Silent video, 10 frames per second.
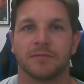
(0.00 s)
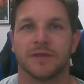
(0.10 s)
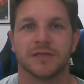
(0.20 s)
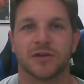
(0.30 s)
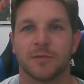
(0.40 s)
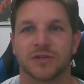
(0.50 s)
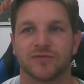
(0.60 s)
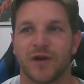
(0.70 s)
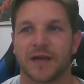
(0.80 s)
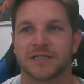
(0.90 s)
The Indominus
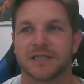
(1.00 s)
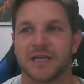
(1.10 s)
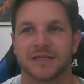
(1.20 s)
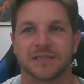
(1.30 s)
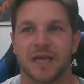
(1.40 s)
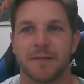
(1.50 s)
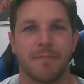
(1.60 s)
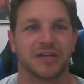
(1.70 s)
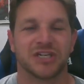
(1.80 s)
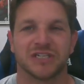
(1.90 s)
Rex it
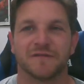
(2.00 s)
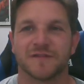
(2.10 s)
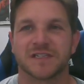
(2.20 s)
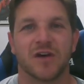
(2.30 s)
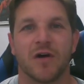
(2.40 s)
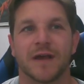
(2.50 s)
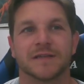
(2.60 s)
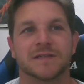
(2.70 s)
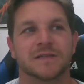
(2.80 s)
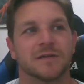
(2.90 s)
matches it for
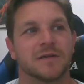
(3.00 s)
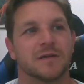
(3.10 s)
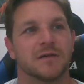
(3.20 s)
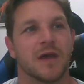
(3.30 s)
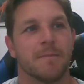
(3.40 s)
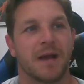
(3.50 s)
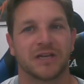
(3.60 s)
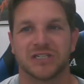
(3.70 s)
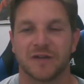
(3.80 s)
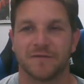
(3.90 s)
size. It
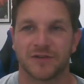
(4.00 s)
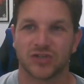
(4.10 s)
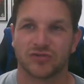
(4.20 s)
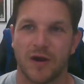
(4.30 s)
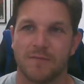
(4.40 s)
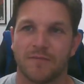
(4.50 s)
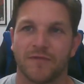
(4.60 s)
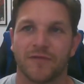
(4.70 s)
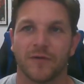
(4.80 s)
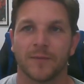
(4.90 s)
matches it for
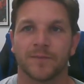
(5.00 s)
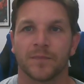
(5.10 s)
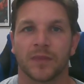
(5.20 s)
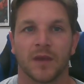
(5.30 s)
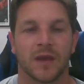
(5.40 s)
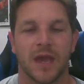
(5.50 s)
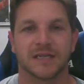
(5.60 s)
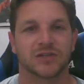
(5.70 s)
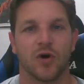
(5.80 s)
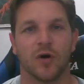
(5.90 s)
strength.
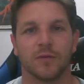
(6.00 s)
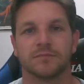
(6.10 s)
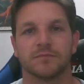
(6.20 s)
It's got